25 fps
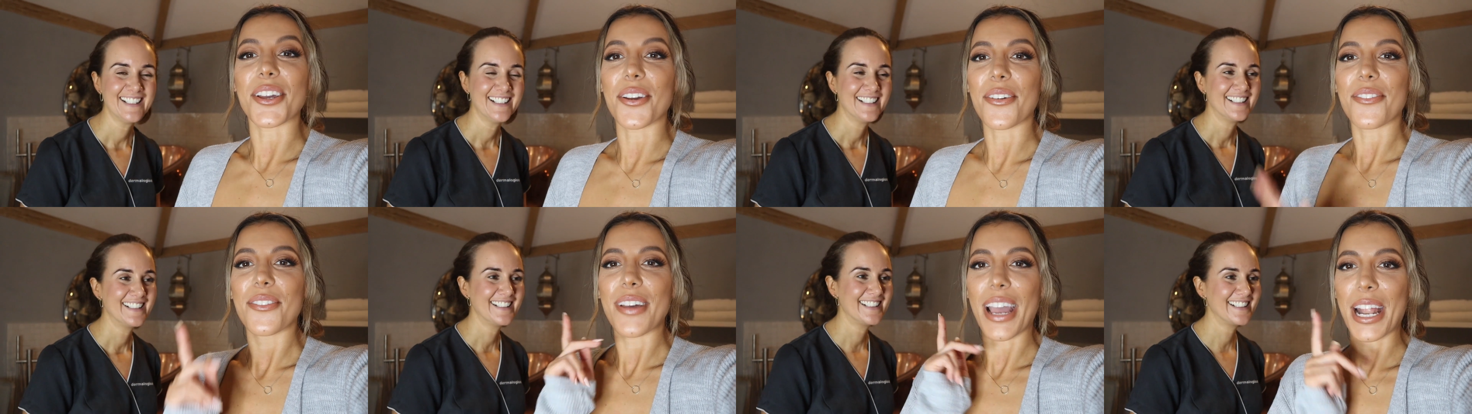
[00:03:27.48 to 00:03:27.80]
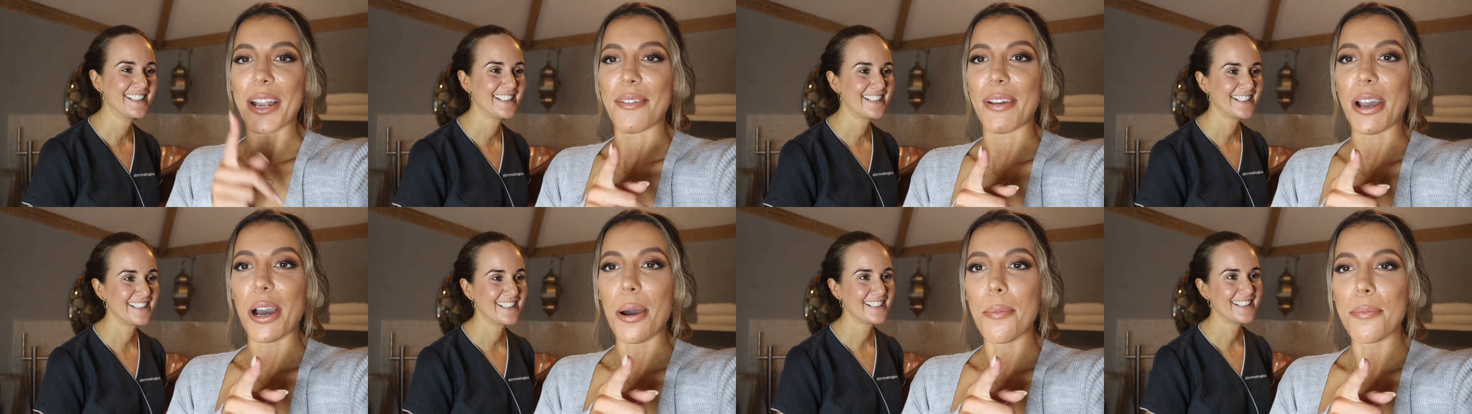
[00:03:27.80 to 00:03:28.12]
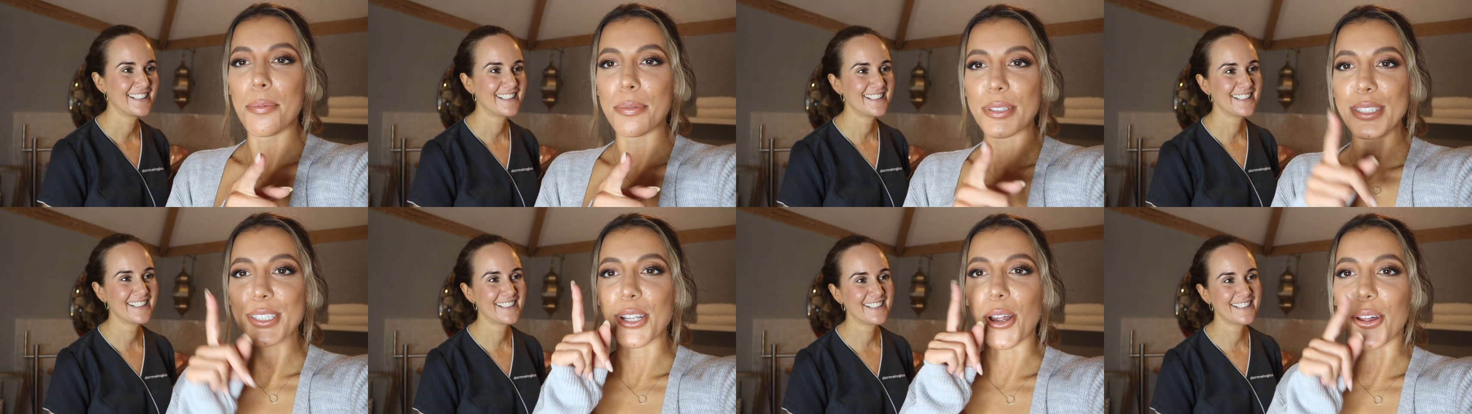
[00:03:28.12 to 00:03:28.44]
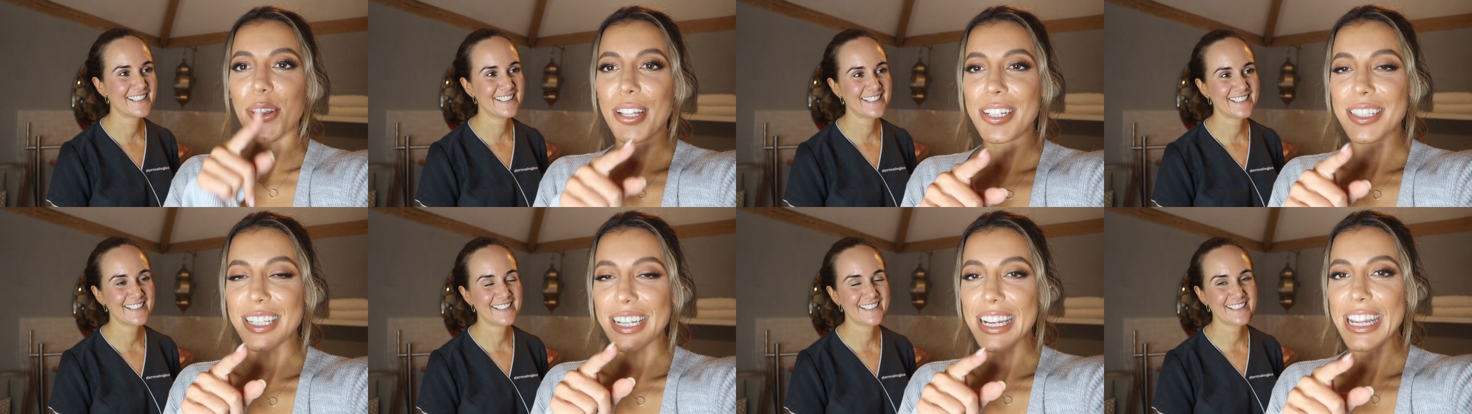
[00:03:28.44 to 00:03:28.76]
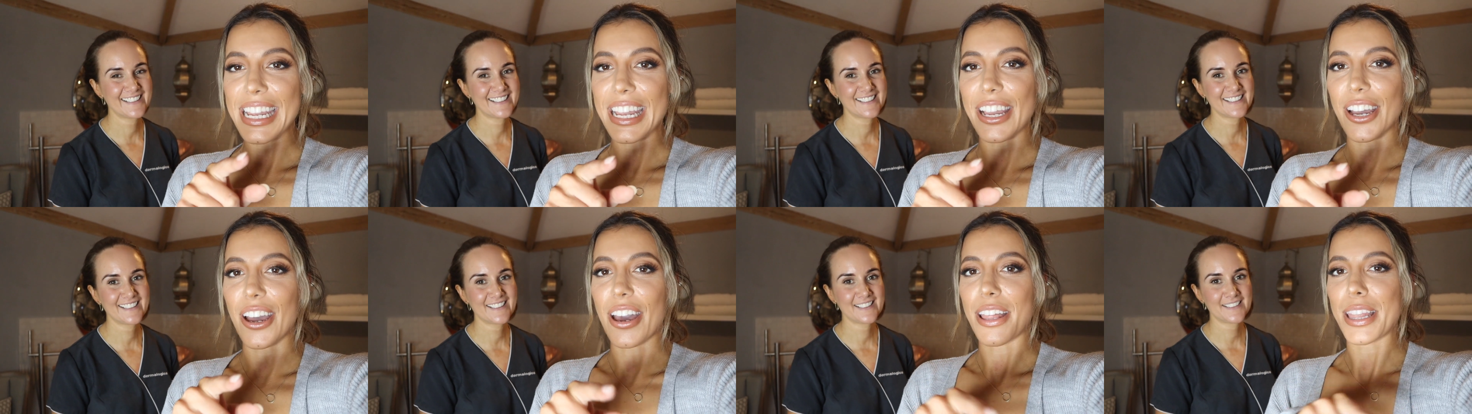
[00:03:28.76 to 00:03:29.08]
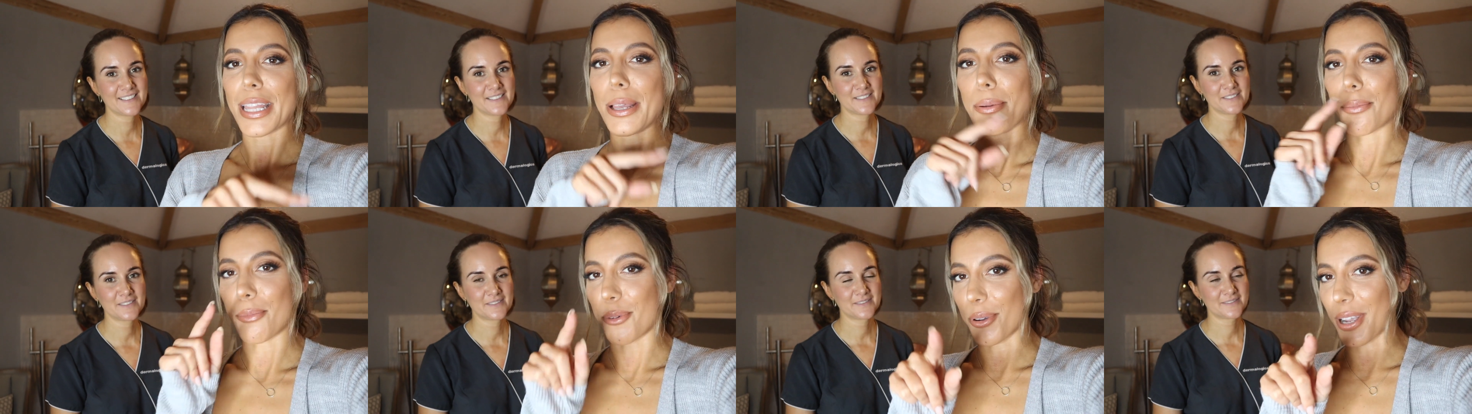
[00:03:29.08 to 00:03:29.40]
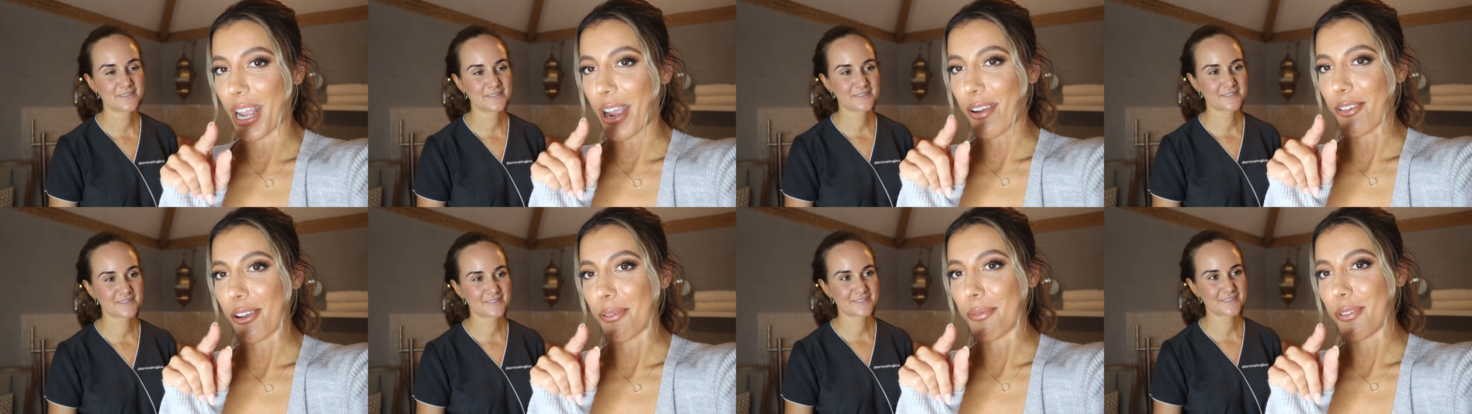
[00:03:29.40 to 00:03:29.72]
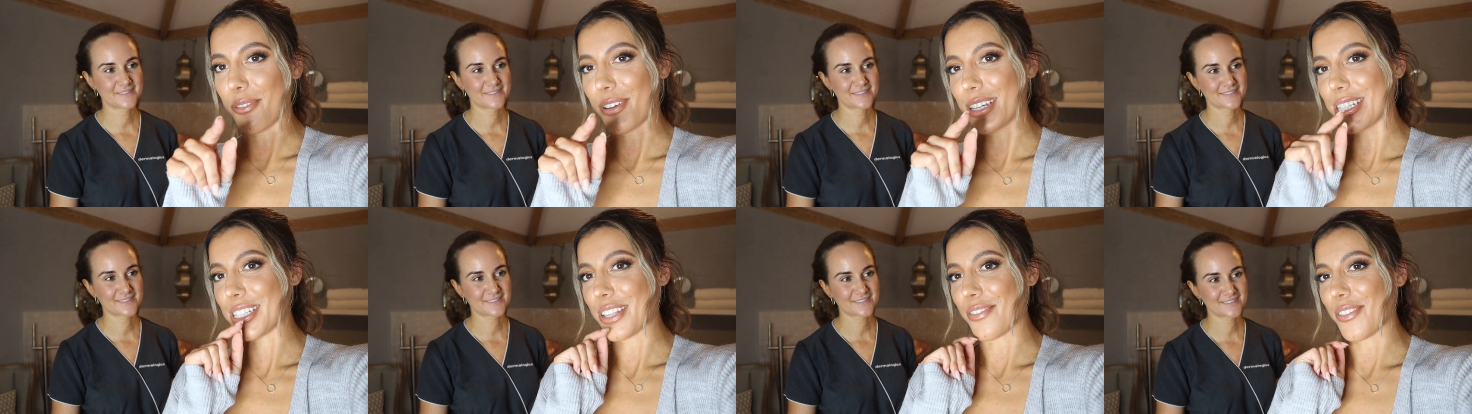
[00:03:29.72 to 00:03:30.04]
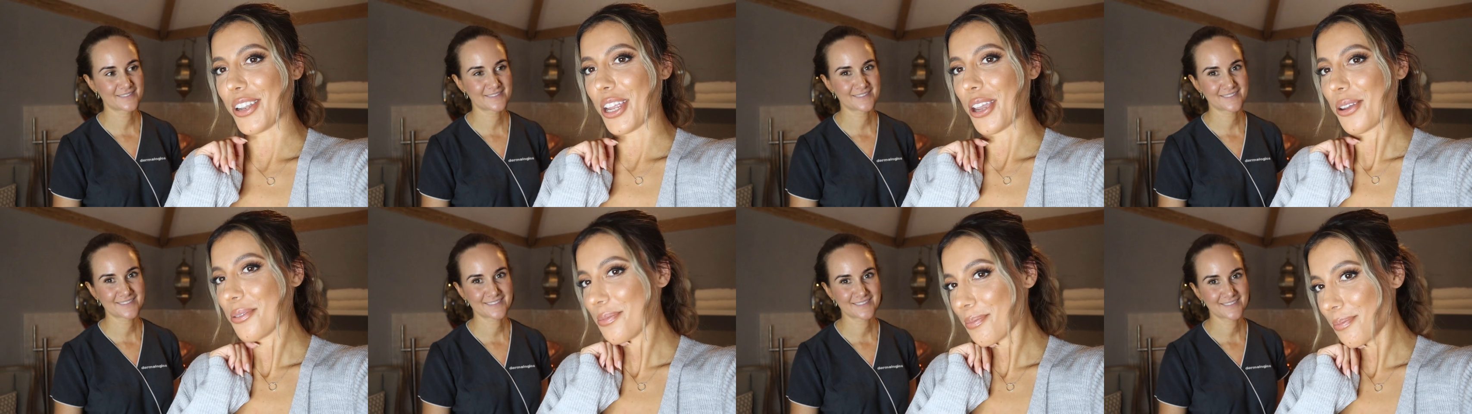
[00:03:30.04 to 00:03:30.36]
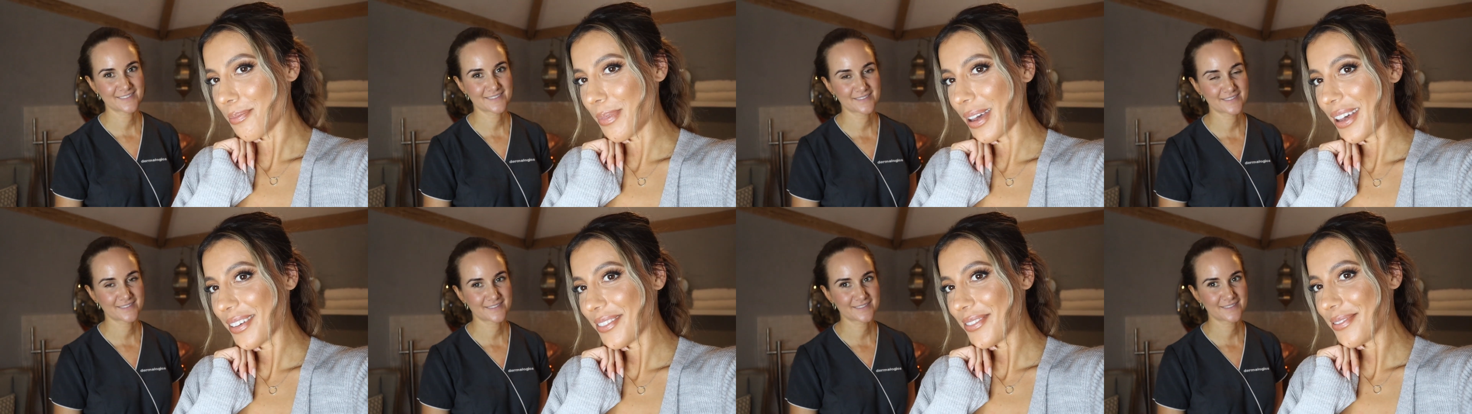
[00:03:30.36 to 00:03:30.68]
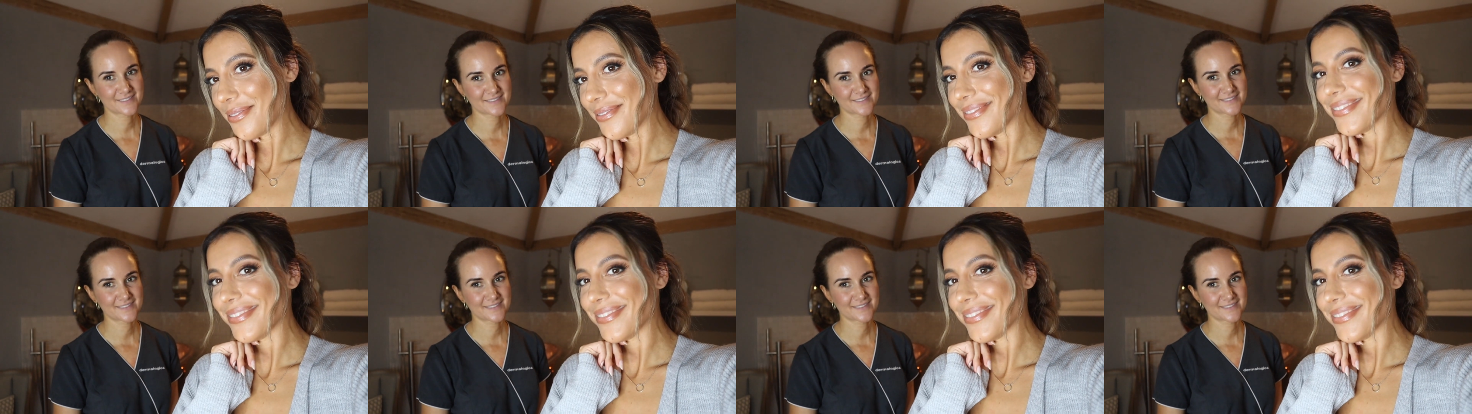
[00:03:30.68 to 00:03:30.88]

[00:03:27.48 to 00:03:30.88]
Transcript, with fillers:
Speaker 1: so anyway, I'll slot this in here and then we'll carry on with the rest of the video. But